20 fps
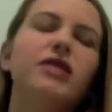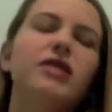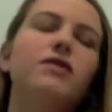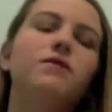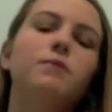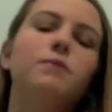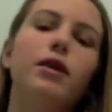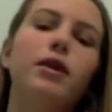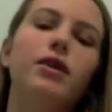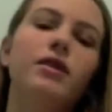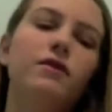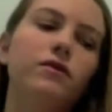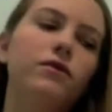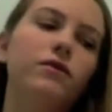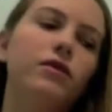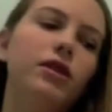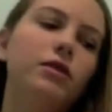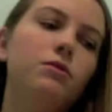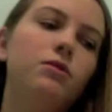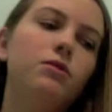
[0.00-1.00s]
about if
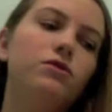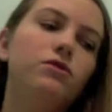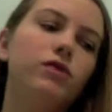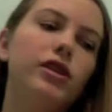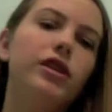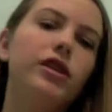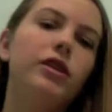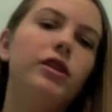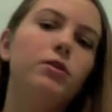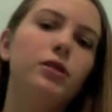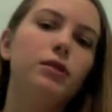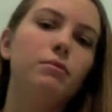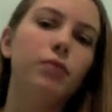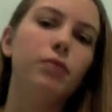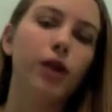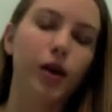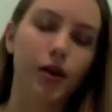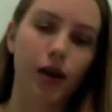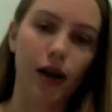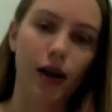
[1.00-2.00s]
it was Rita Weber
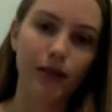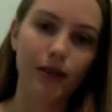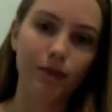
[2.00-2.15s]
or not.